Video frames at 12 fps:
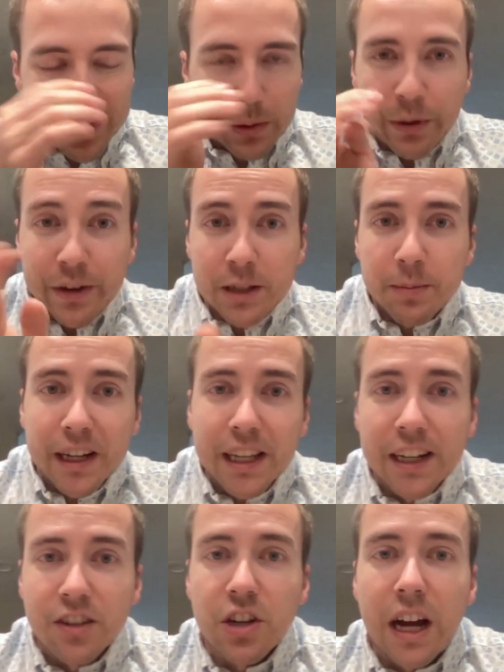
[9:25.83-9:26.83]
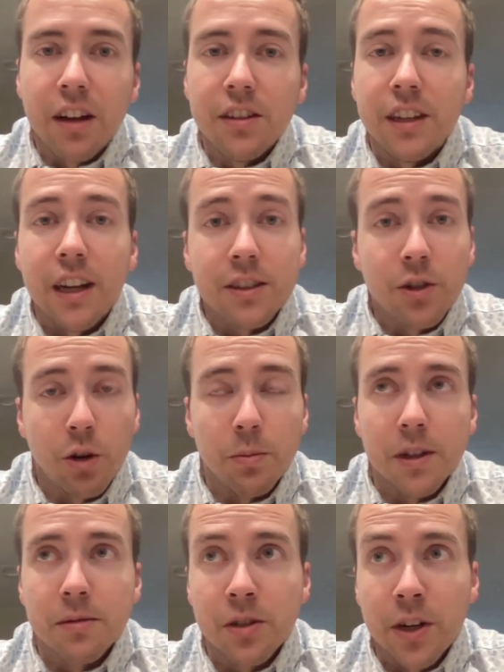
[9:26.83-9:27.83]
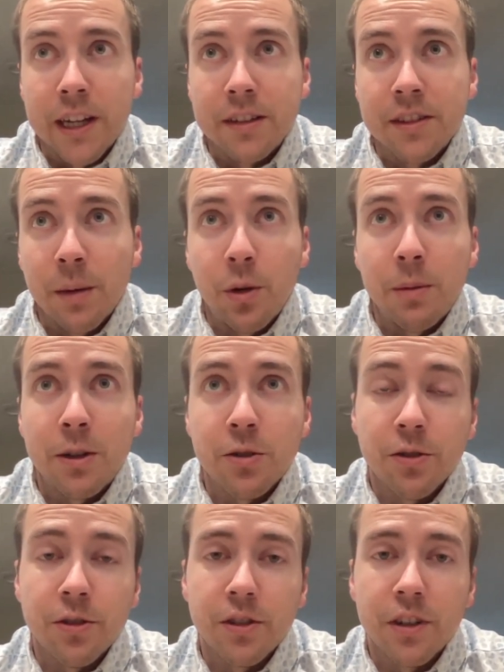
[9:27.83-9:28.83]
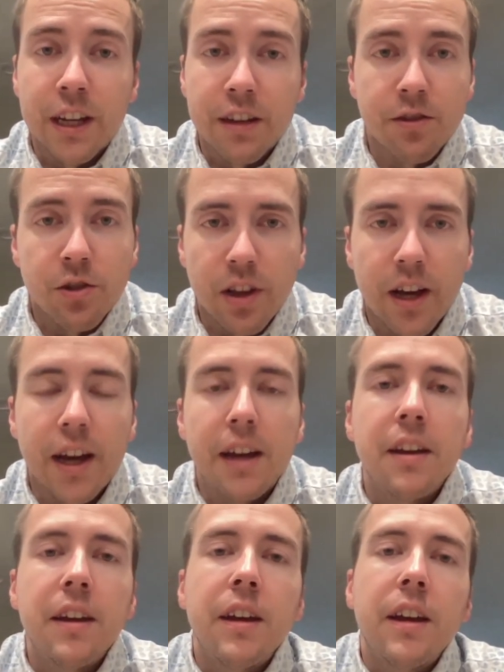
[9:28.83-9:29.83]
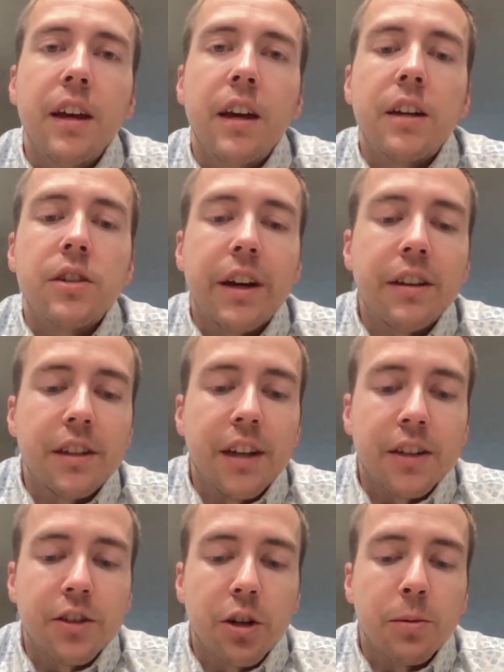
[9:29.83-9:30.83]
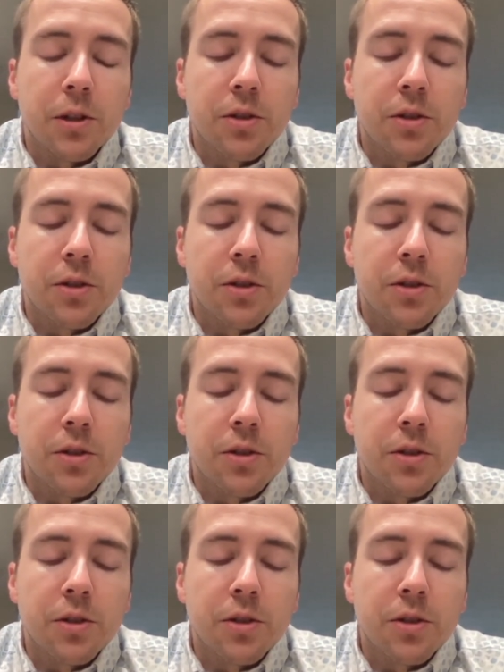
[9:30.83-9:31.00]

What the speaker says: We were expecting a child in October, so I had separated my shoulder end of July, a child in October.